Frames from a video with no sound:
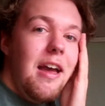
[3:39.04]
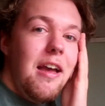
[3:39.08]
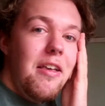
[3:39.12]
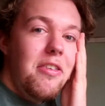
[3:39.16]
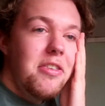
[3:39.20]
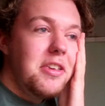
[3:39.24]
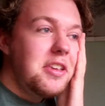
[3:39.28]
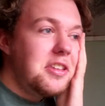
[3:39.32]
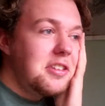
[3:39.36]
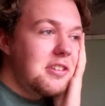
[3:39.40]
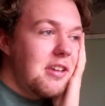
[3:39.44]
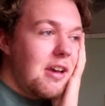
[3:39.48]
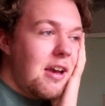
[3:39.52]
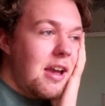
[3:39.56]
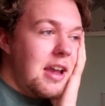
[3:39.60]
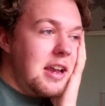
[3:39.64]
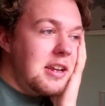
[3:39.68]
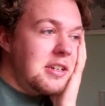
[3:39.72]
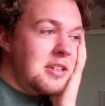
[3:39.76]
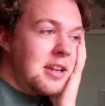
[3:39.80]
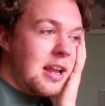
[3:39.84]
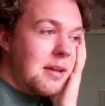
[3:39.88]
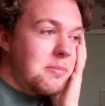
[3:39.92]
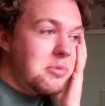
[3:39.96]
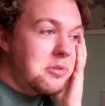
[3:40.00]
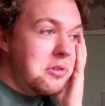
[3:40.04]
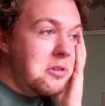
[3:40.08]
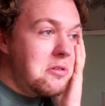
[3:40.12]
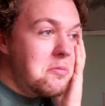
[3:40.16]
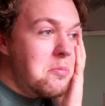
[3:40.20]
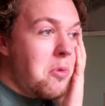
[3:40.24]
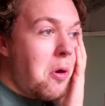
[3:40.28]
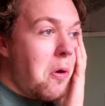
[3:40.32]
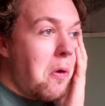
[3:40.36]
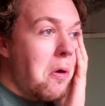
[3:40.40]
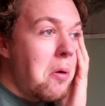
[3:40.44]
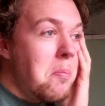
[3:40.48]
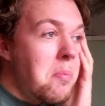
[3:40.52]
this guy is an absolute
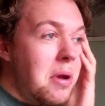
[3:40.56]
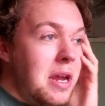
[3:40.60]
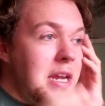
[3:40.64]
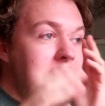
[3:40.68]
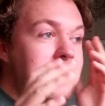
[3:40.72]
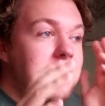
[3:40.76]
moron, but he